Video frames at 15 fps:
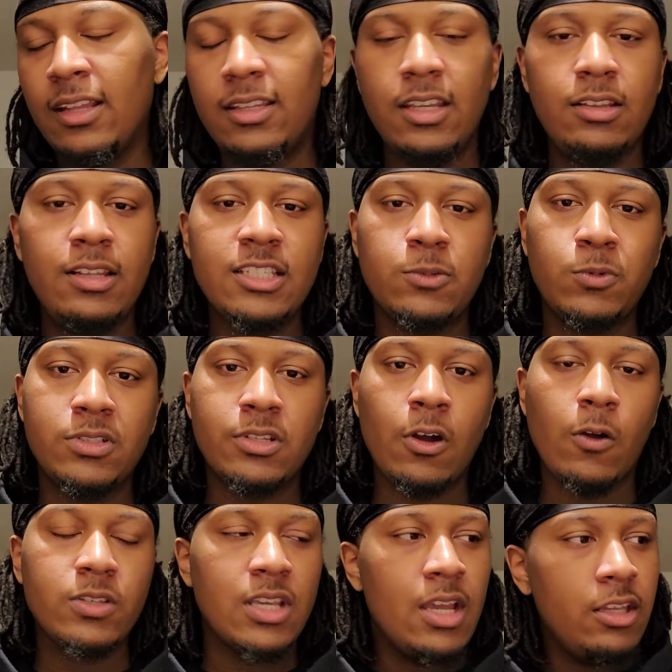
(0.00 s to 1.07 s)
election
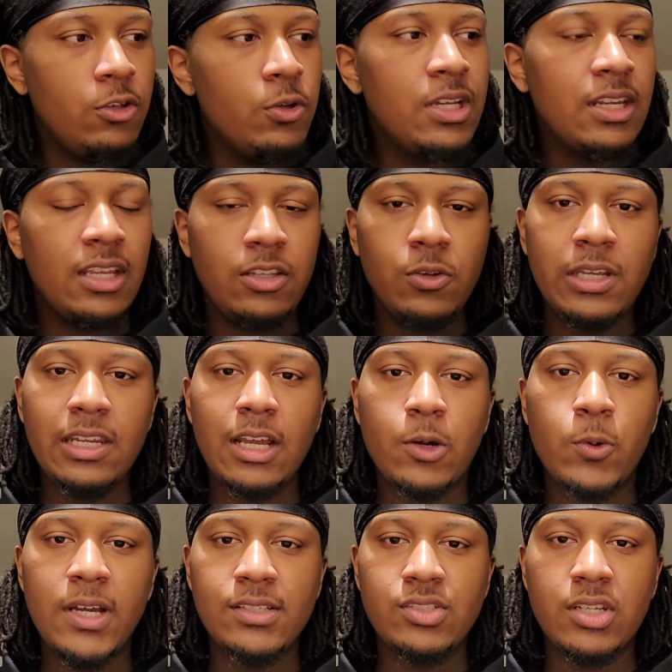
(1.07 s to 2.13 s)
results. You cannot
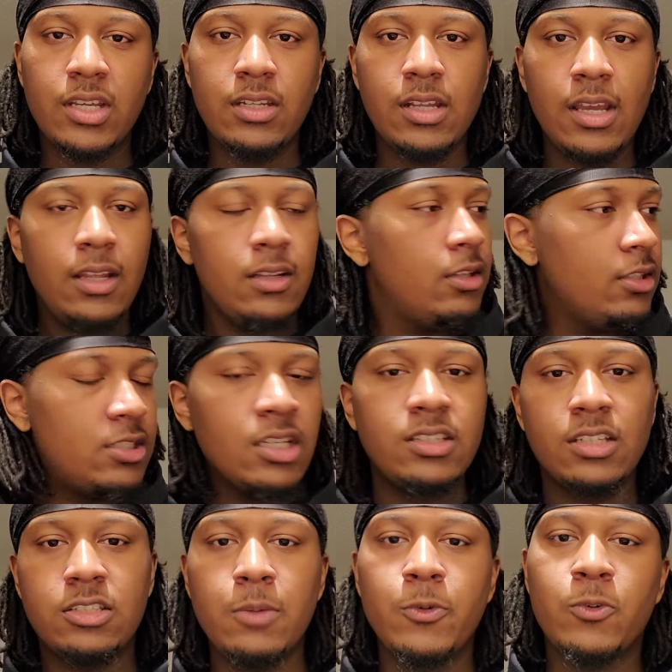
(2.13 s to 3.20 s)
question the
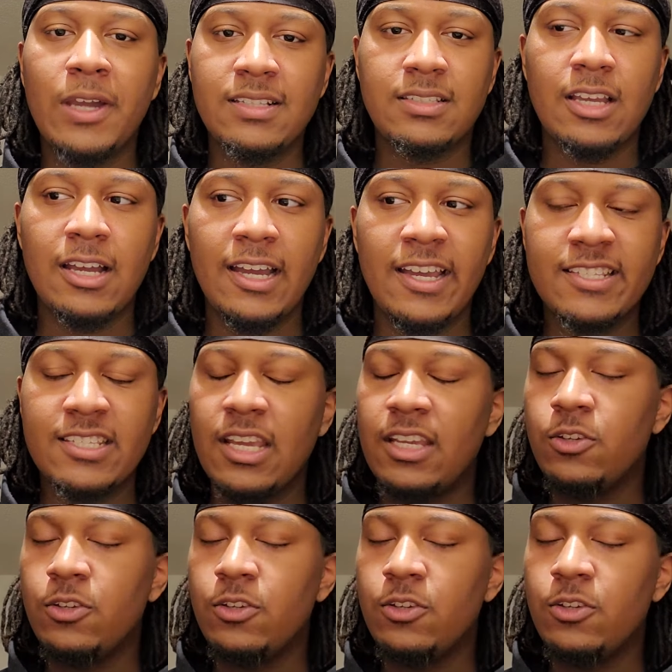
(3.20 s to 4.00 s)
Democrat sides.